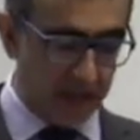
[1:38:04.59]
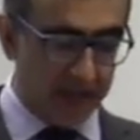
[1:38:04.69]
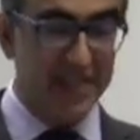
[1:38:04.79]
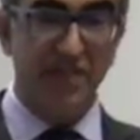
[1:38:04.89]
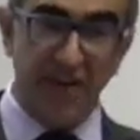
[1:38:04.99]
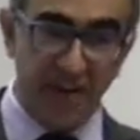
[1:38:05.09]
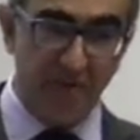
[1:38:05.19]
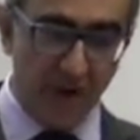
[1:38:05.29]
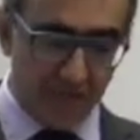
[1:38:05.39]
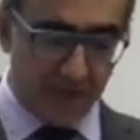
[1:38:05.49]
It's a very
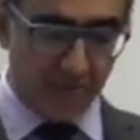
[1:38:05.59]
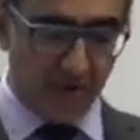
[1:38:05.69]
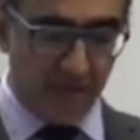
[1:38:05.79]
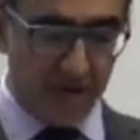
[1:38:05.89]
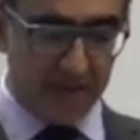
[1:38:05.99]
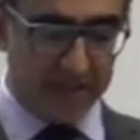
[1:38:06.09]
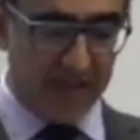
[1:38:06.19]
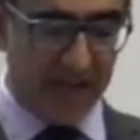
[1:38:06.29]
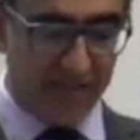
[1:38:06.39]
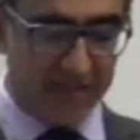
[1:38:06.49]
relevant problem, as
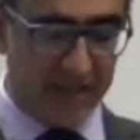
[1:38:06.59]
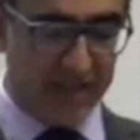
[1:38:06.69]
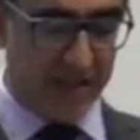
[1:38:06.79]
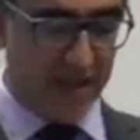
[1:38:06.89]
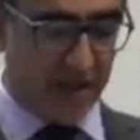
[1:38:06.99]
I have said